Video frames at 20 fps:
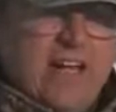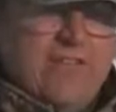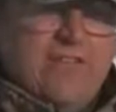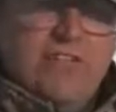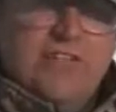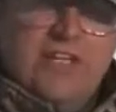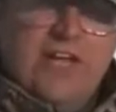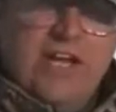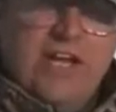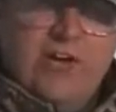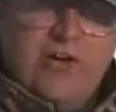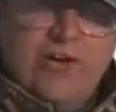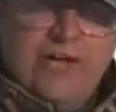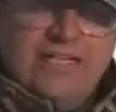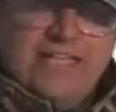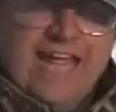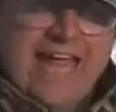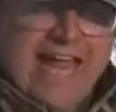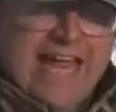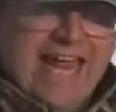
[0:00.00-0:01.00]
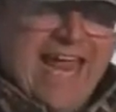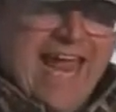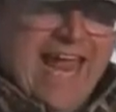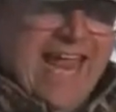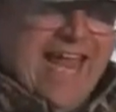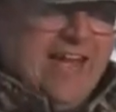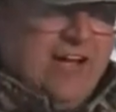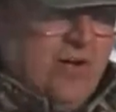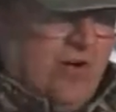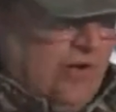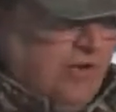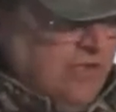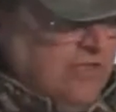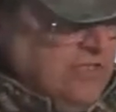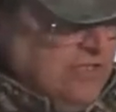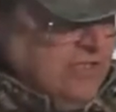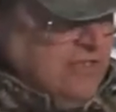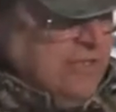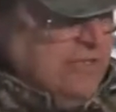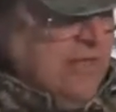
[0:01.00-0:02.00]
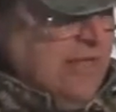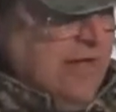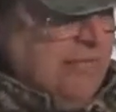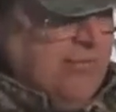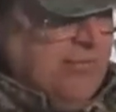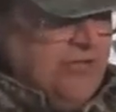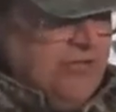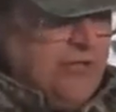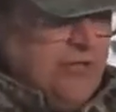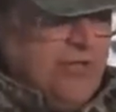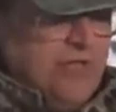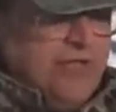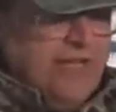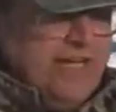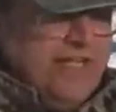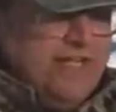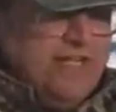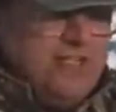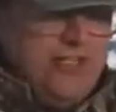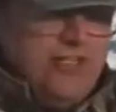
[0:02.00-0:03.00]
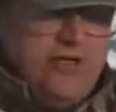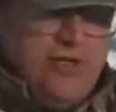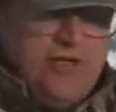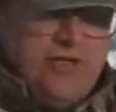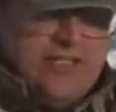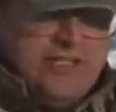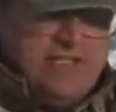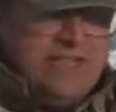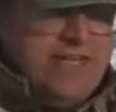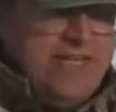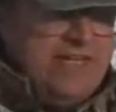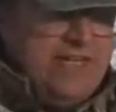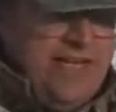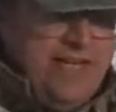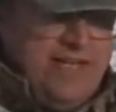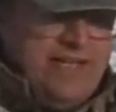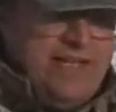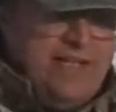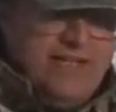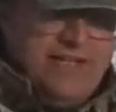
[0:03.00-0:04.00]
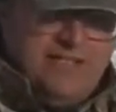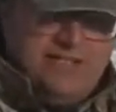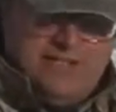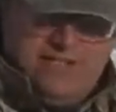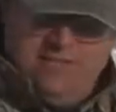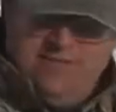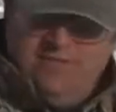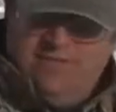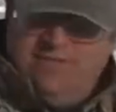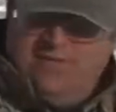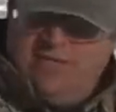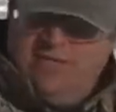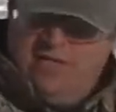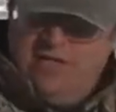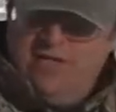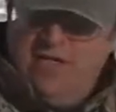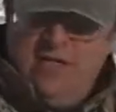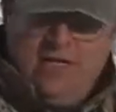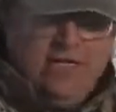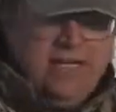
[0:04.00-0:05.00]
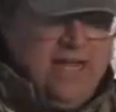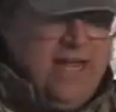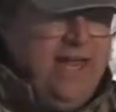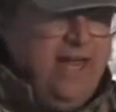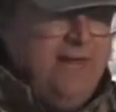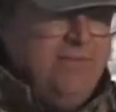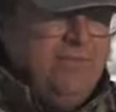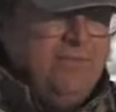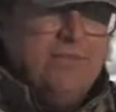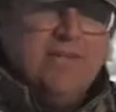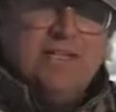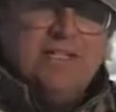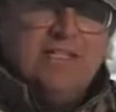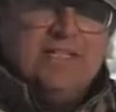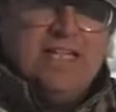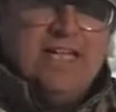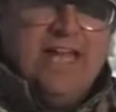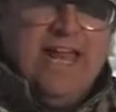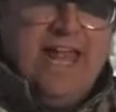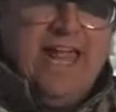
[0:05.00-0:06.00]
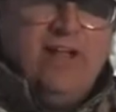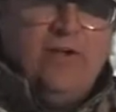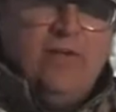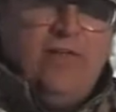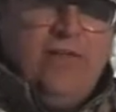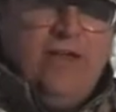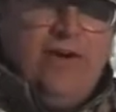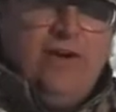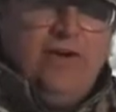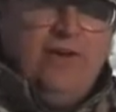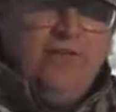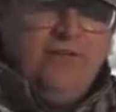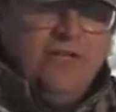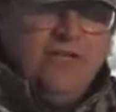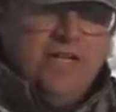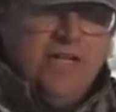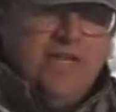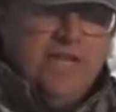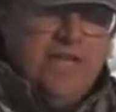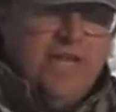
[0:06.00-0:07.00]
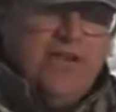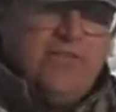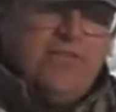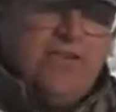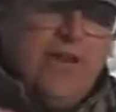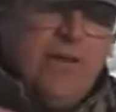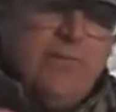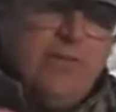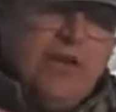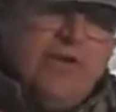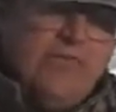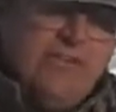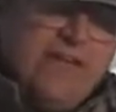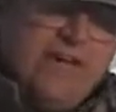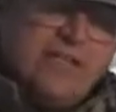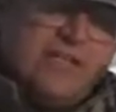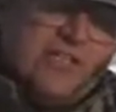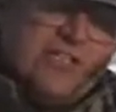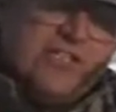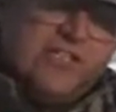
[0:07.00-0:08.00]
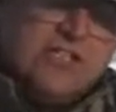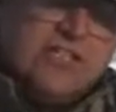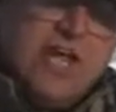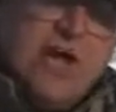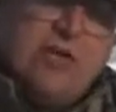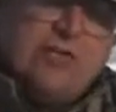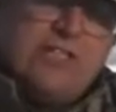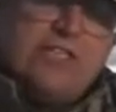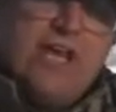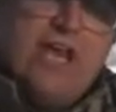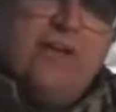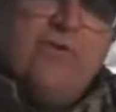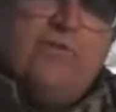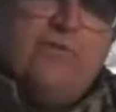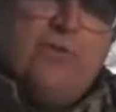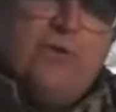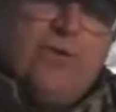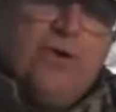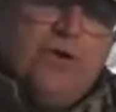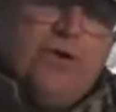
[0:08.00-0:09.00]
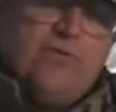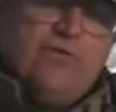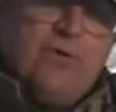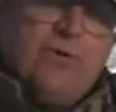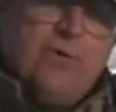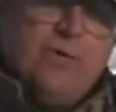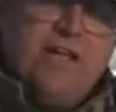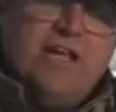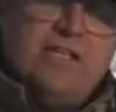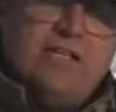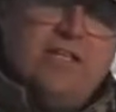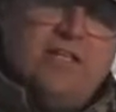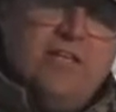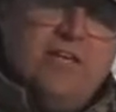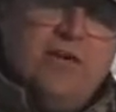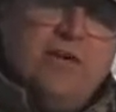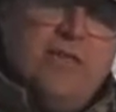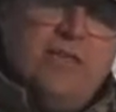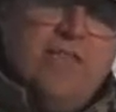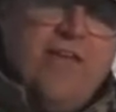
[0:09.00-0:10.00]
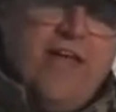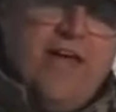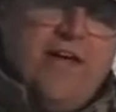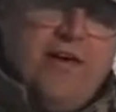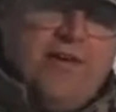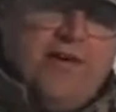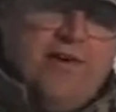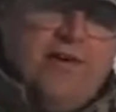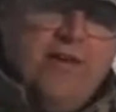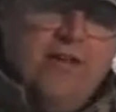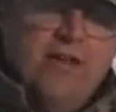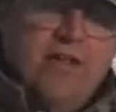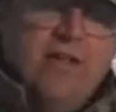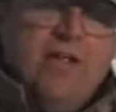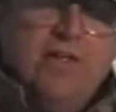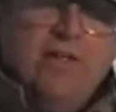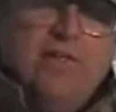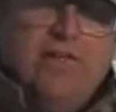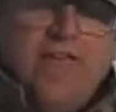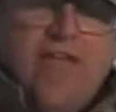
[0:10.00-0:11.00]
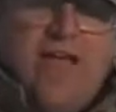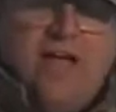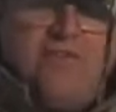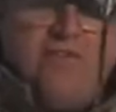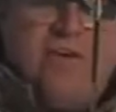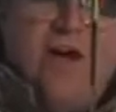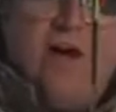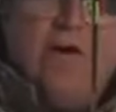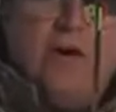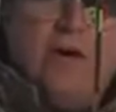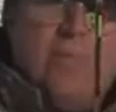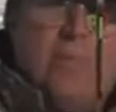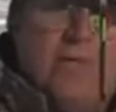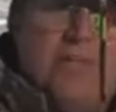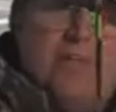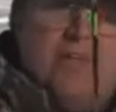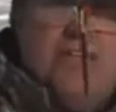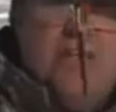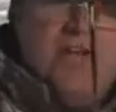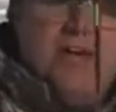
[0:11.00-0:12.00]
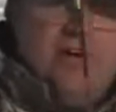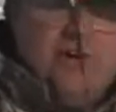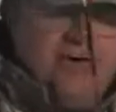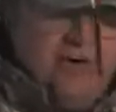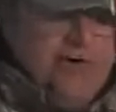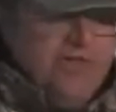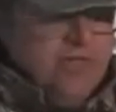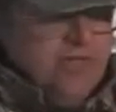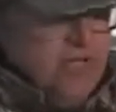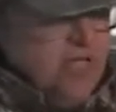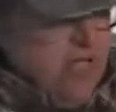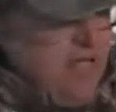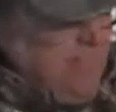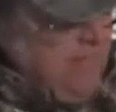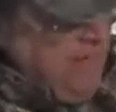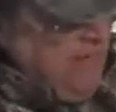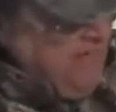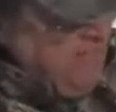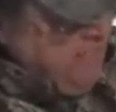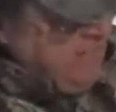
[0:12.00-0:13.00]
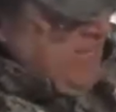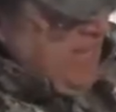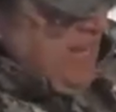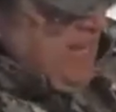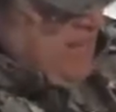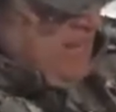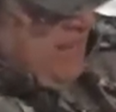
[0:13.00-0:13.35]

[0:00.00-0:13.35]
of the deer at that angle, I'm going to turn it like this so you can see it like this. Okay? See that angle there? If he would have hit, this is the outside fur here, if we would have hit the deer there, that far up in the deer, by the time